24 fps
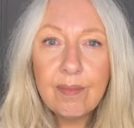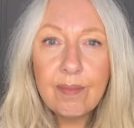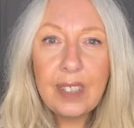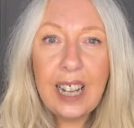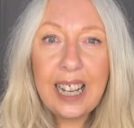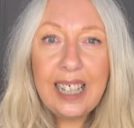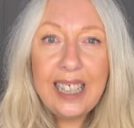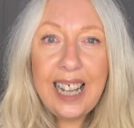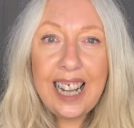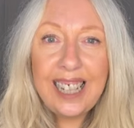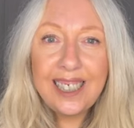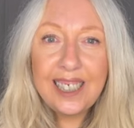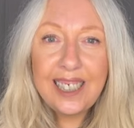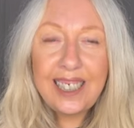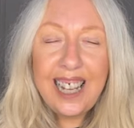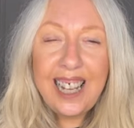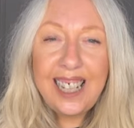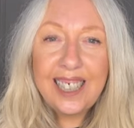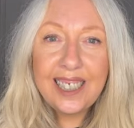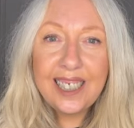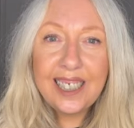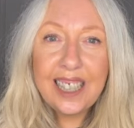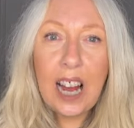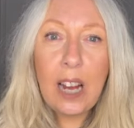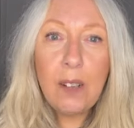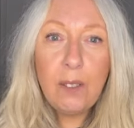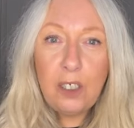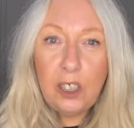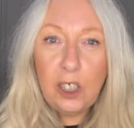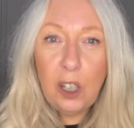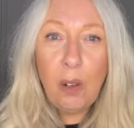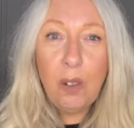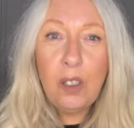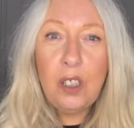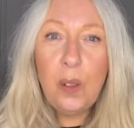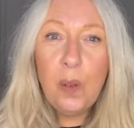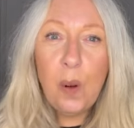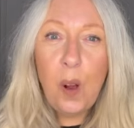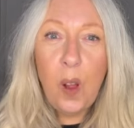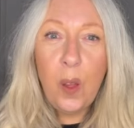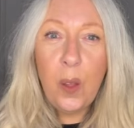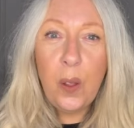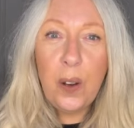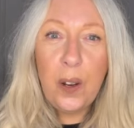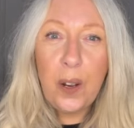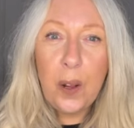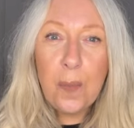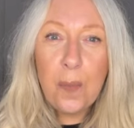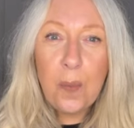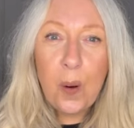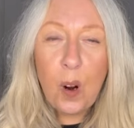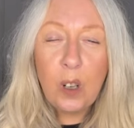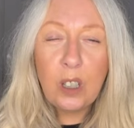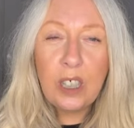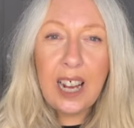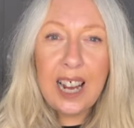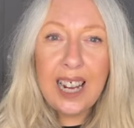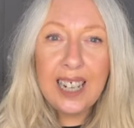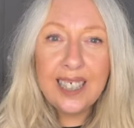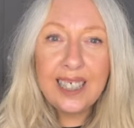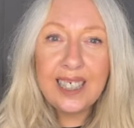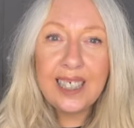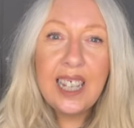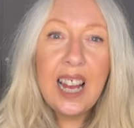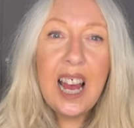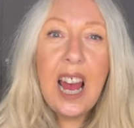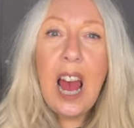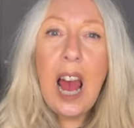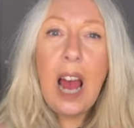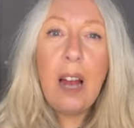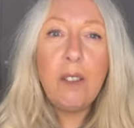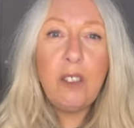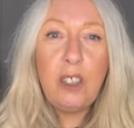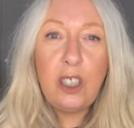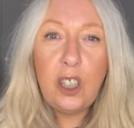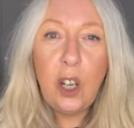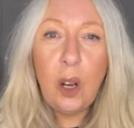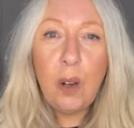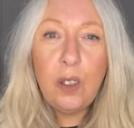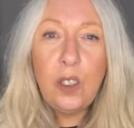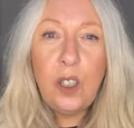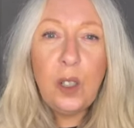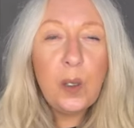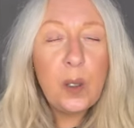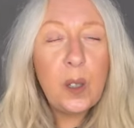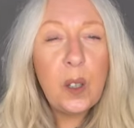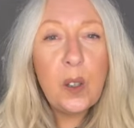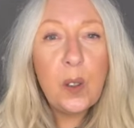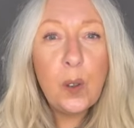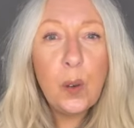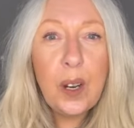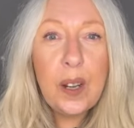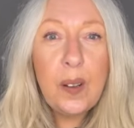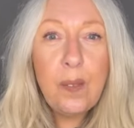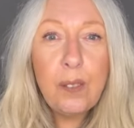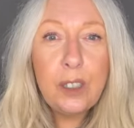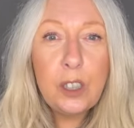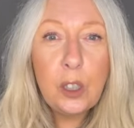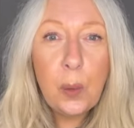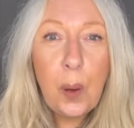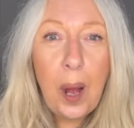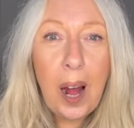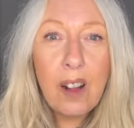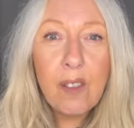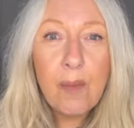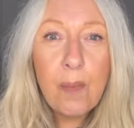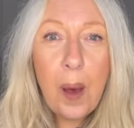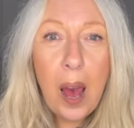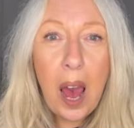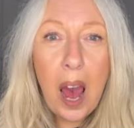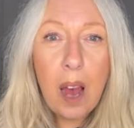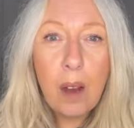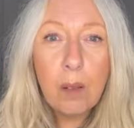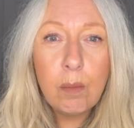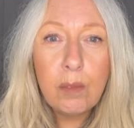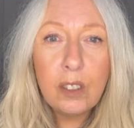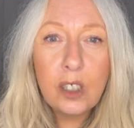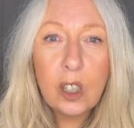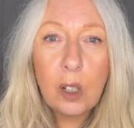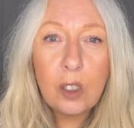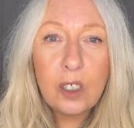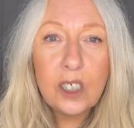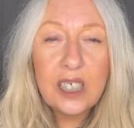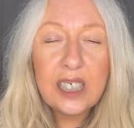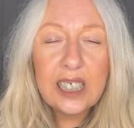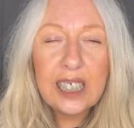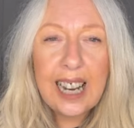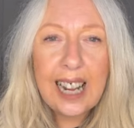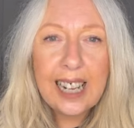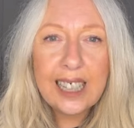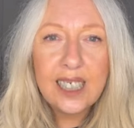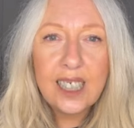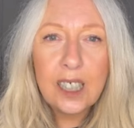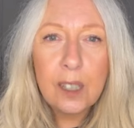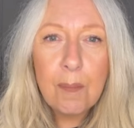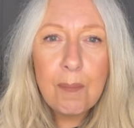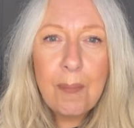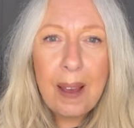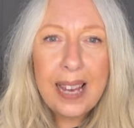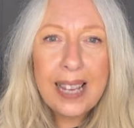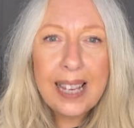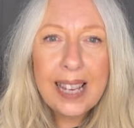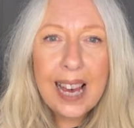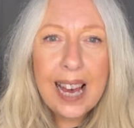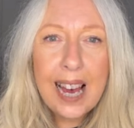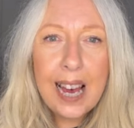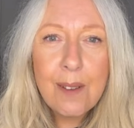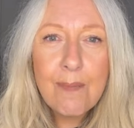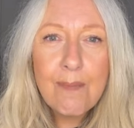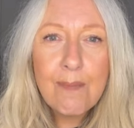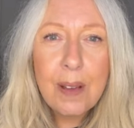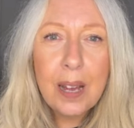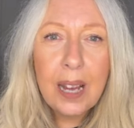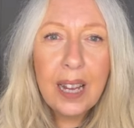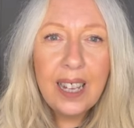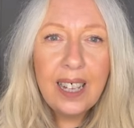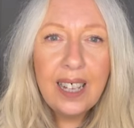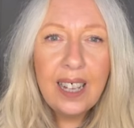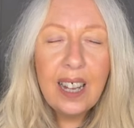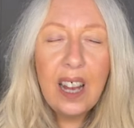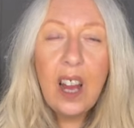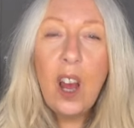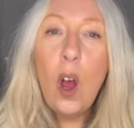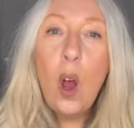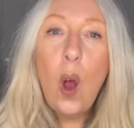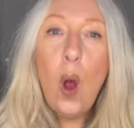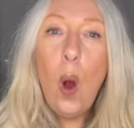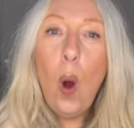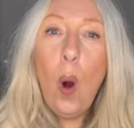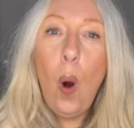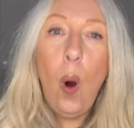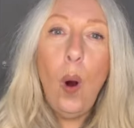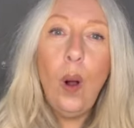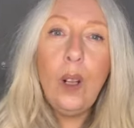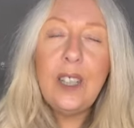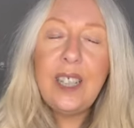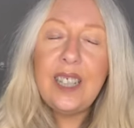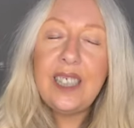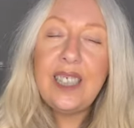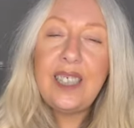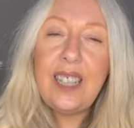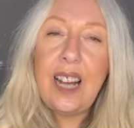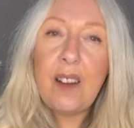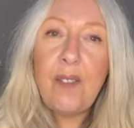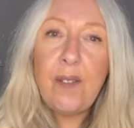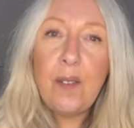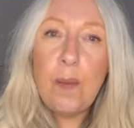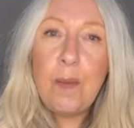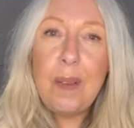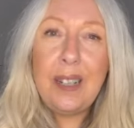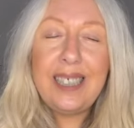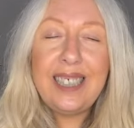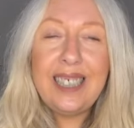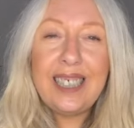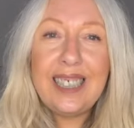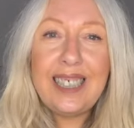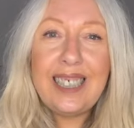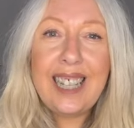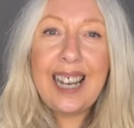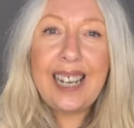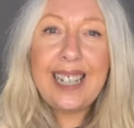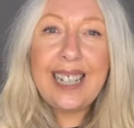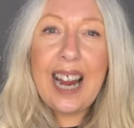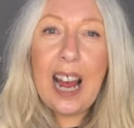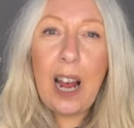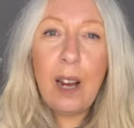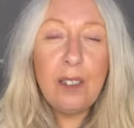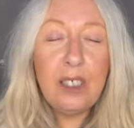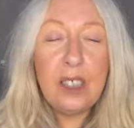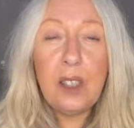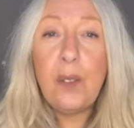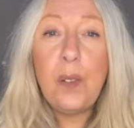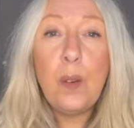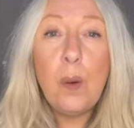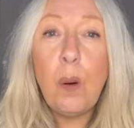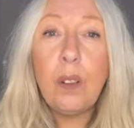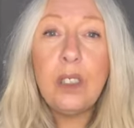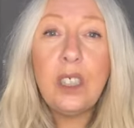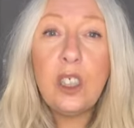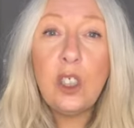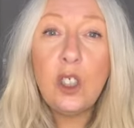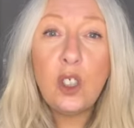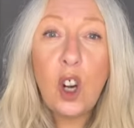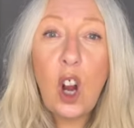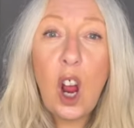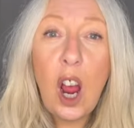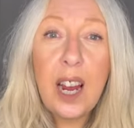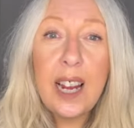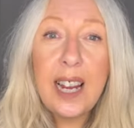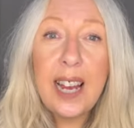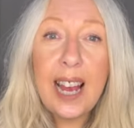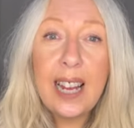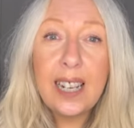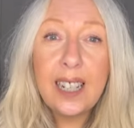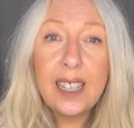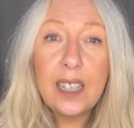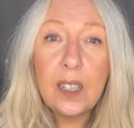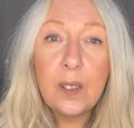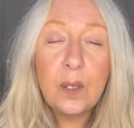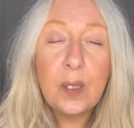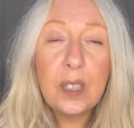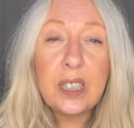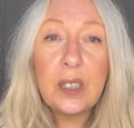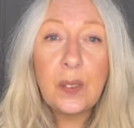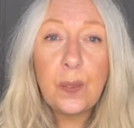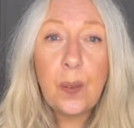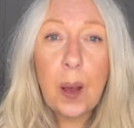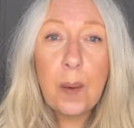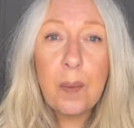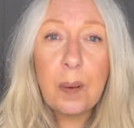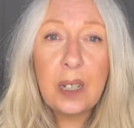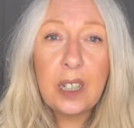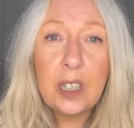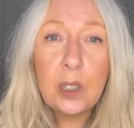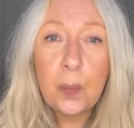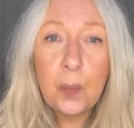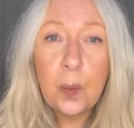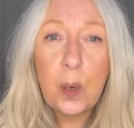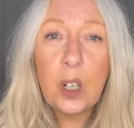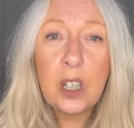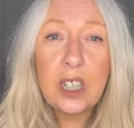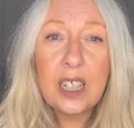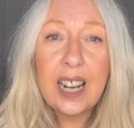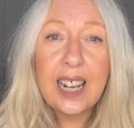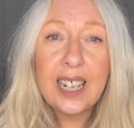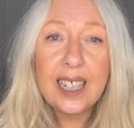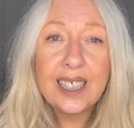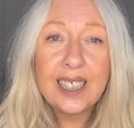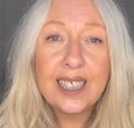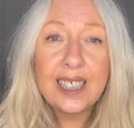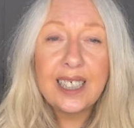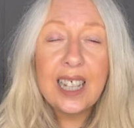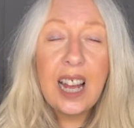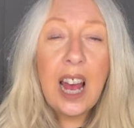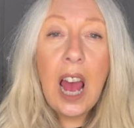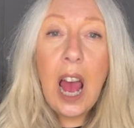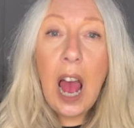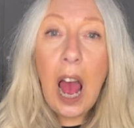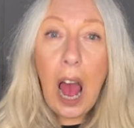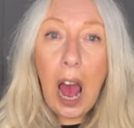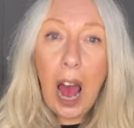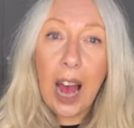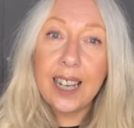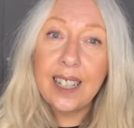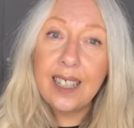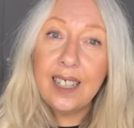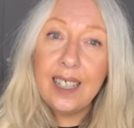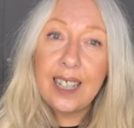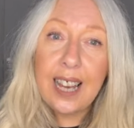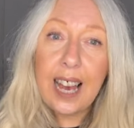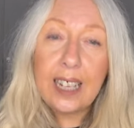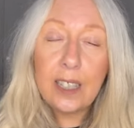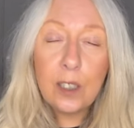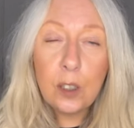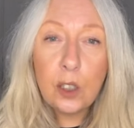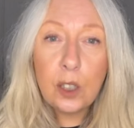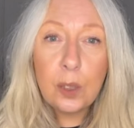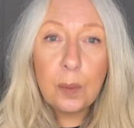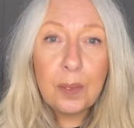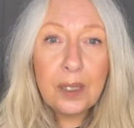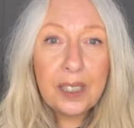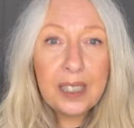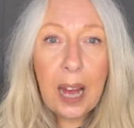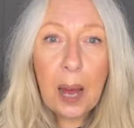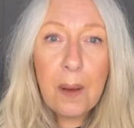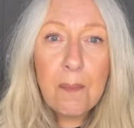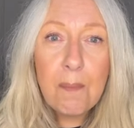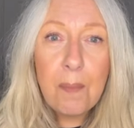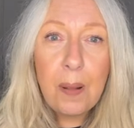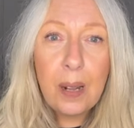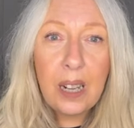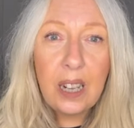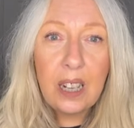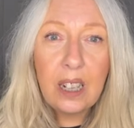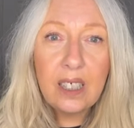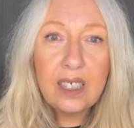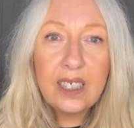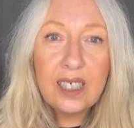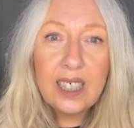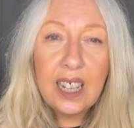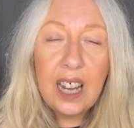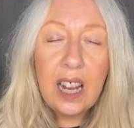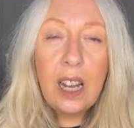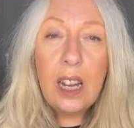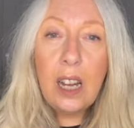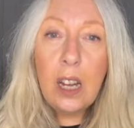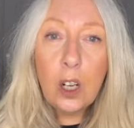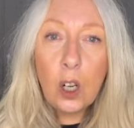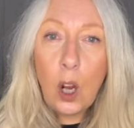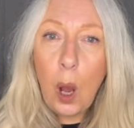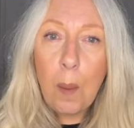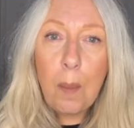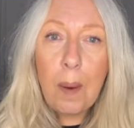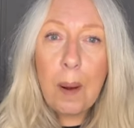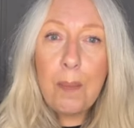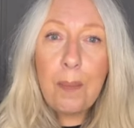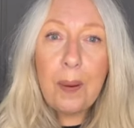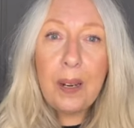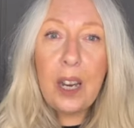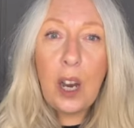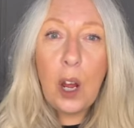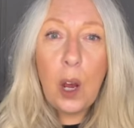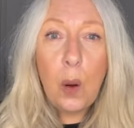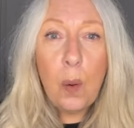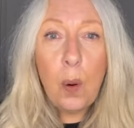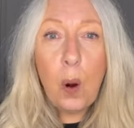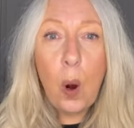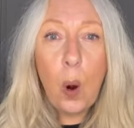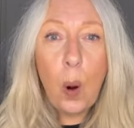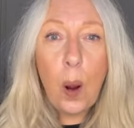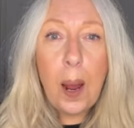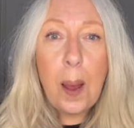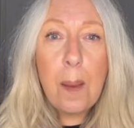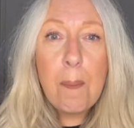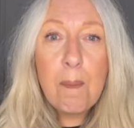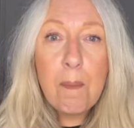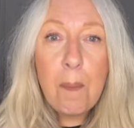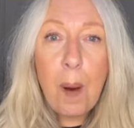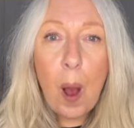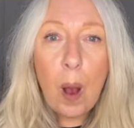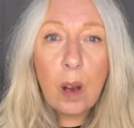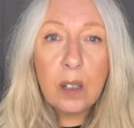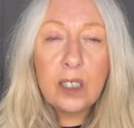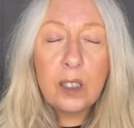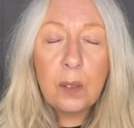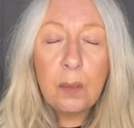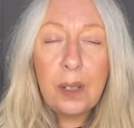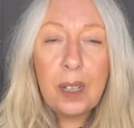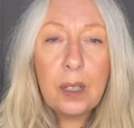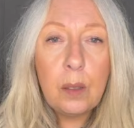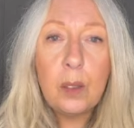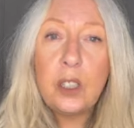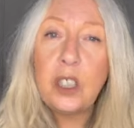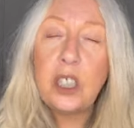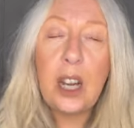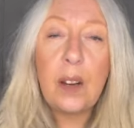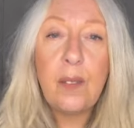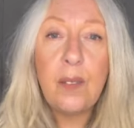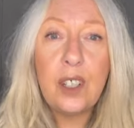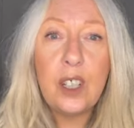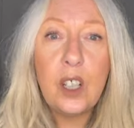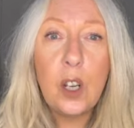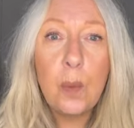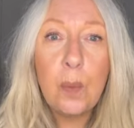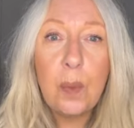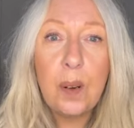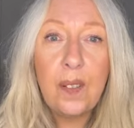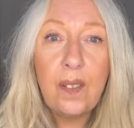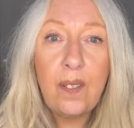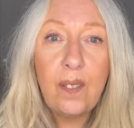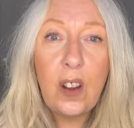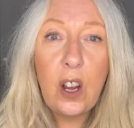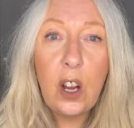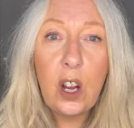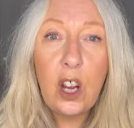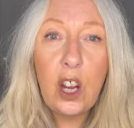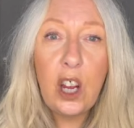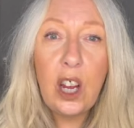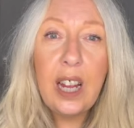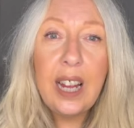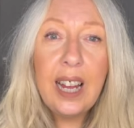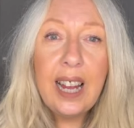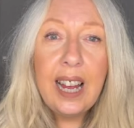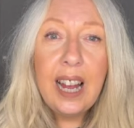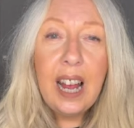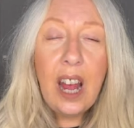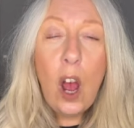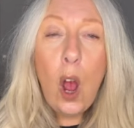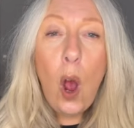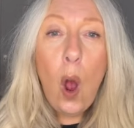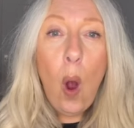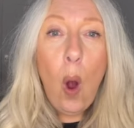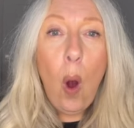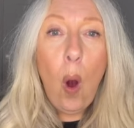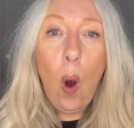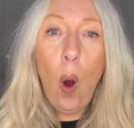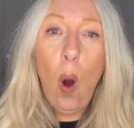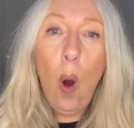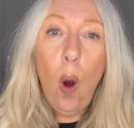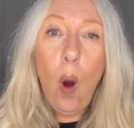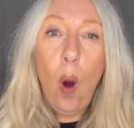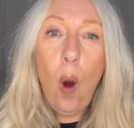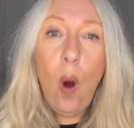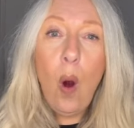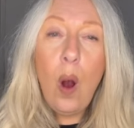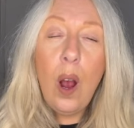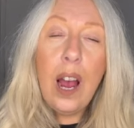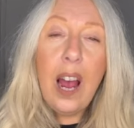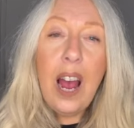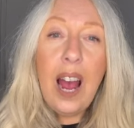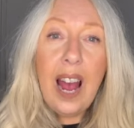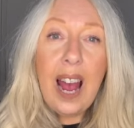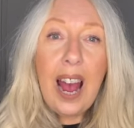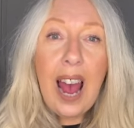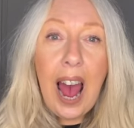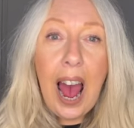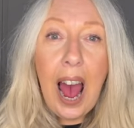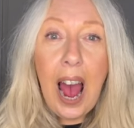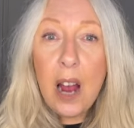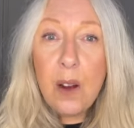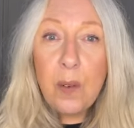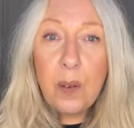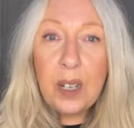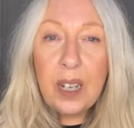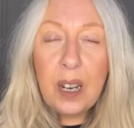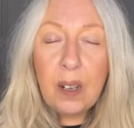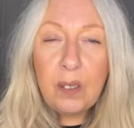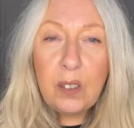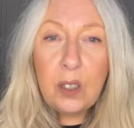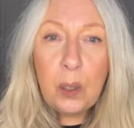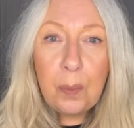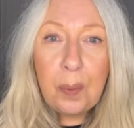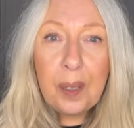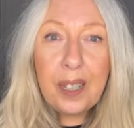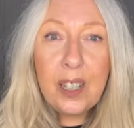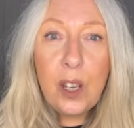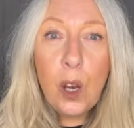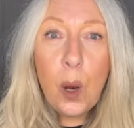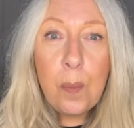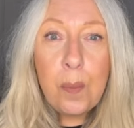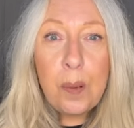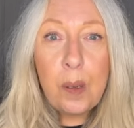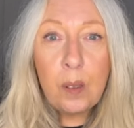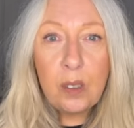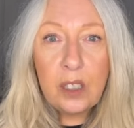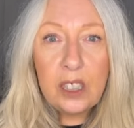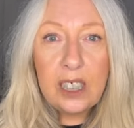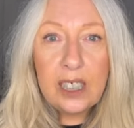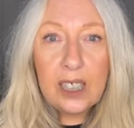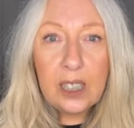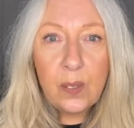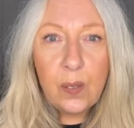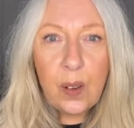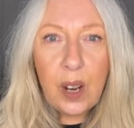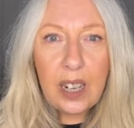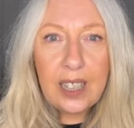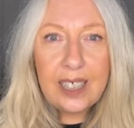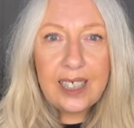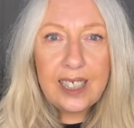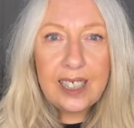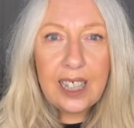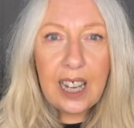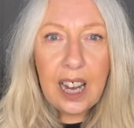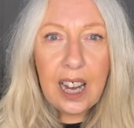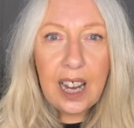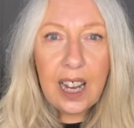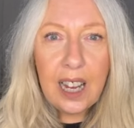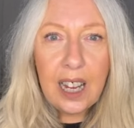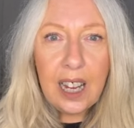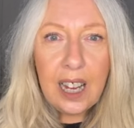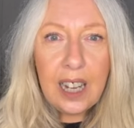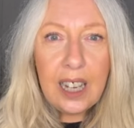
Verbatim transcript: And that's it. I've shown you all the new products. I've shown you the three for £12 on selected makeup. All that's left for me to say now is if you want to try any of these fabulous products, I can get you some samples comment below or inbox me, whichever you prefer. Or I would love to be your beauty advisor.